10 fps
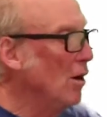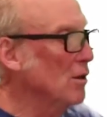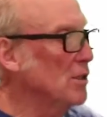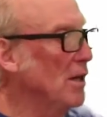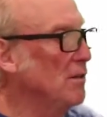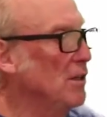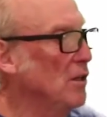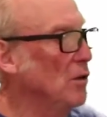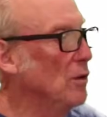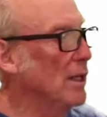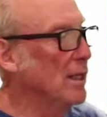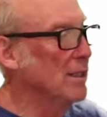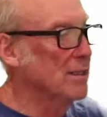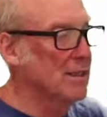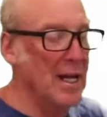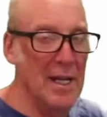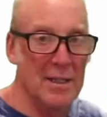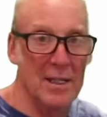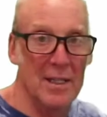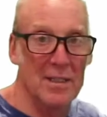All you have to do is
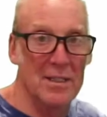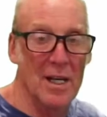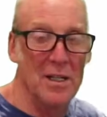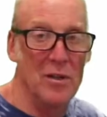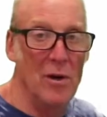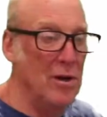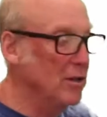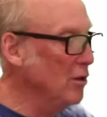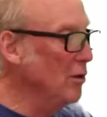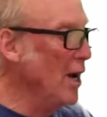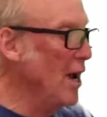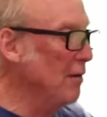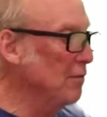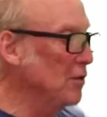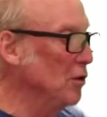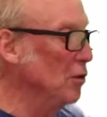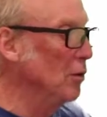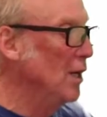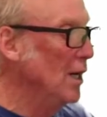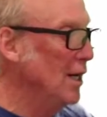take this, and you do have
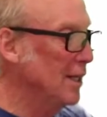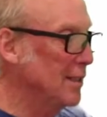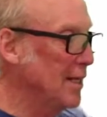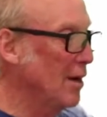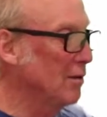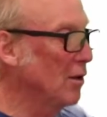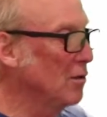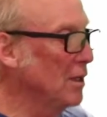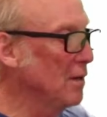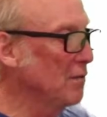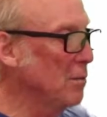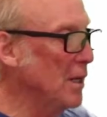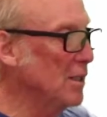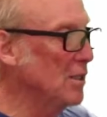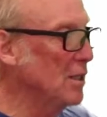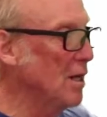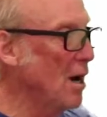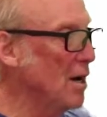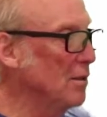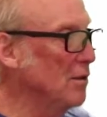to download the information
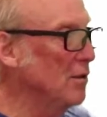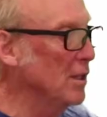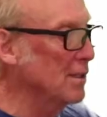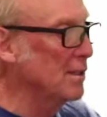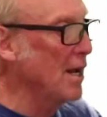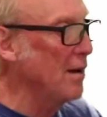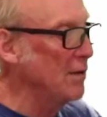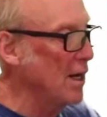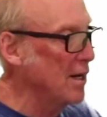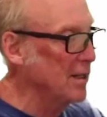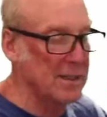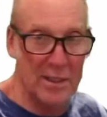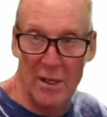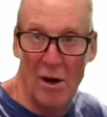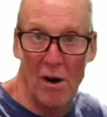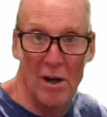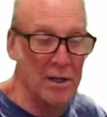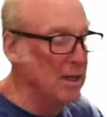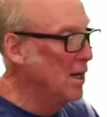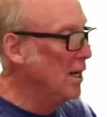onto this Navionics
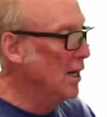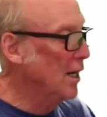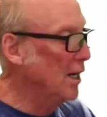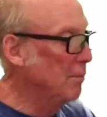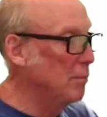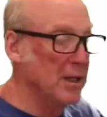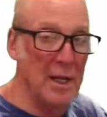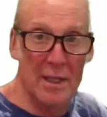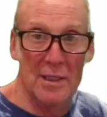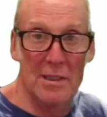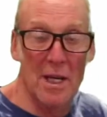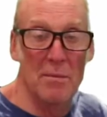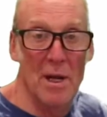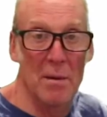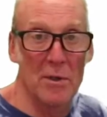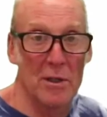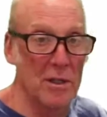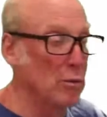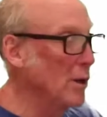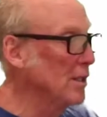card. But at the same time, you're
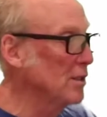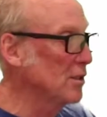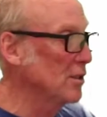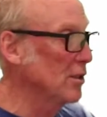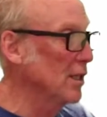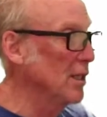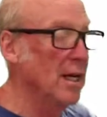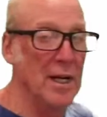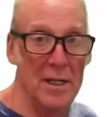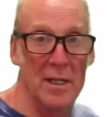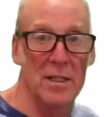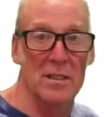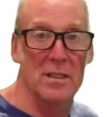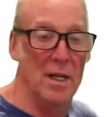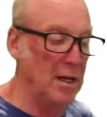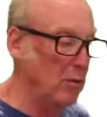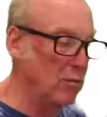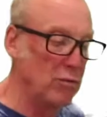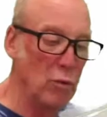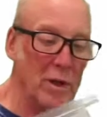going to register it, and then it's
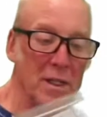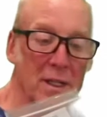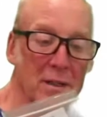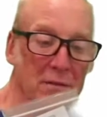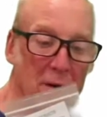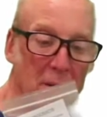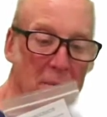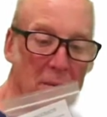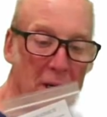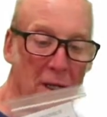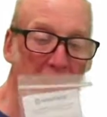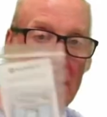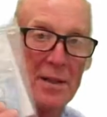1 year from